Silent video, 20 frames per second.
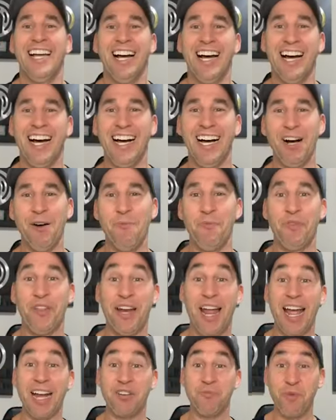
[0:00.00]
Um,
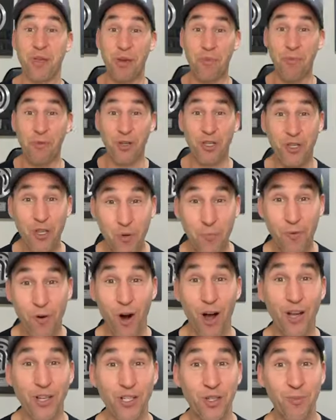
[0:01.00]
they actually become
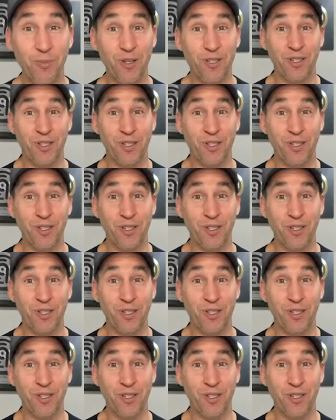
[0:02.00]
super awesome.